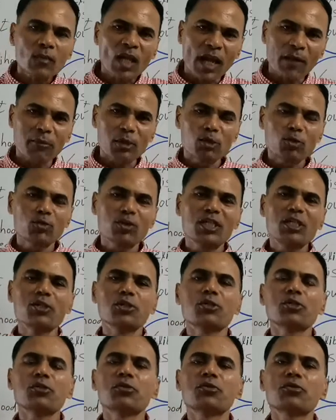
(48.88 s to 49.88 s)
I want to
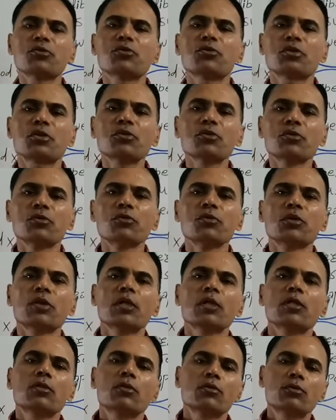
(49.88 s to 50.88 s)
introduce
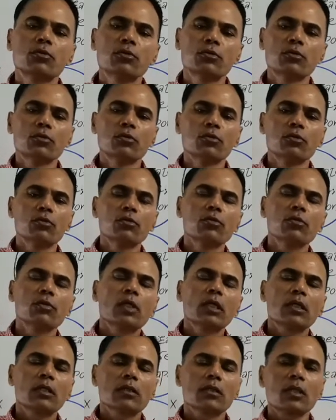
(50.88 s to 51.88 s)
you
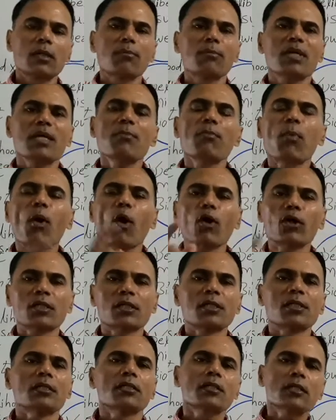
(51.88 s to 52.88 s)
to some
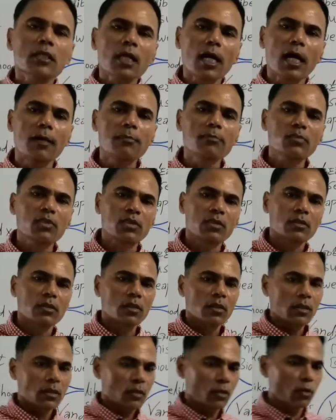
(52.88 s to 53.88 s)
important
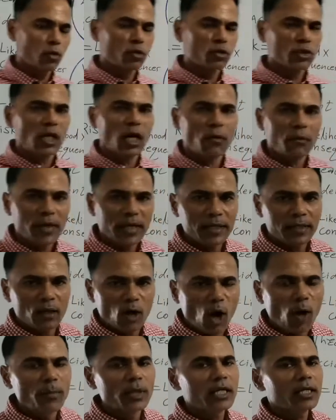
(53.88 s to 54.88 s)
terms. Those are very
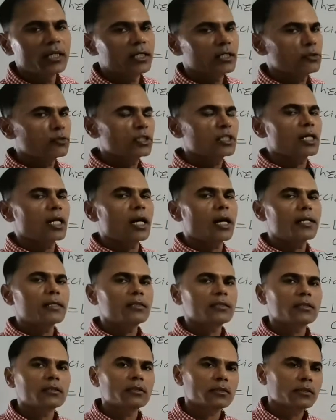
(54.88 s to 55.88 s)
commonly
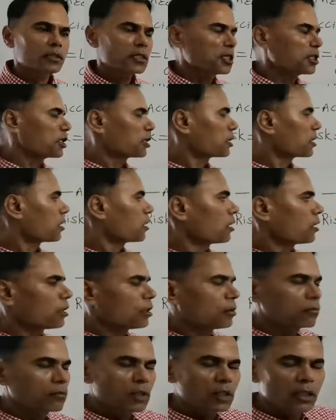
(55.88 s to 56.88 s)
utilized in
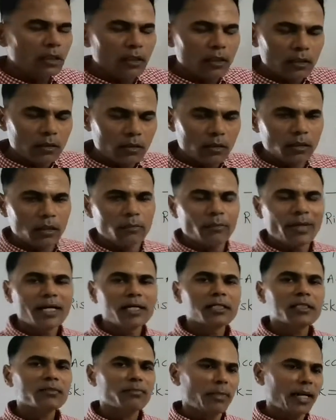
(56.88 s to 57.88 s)

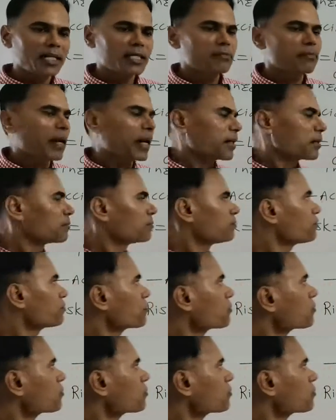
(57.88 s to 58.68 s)
biorisk management.